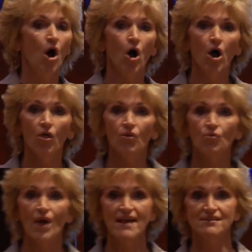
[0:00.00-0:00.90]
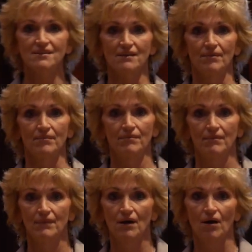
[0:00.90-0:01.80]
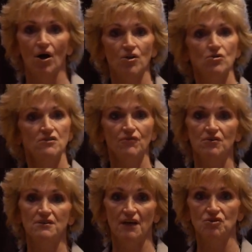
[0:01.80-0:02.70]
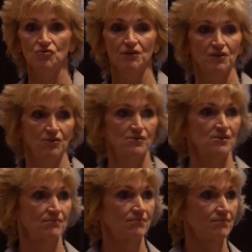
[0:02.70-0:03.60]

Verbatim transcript: All the rest of them are used for industrial use.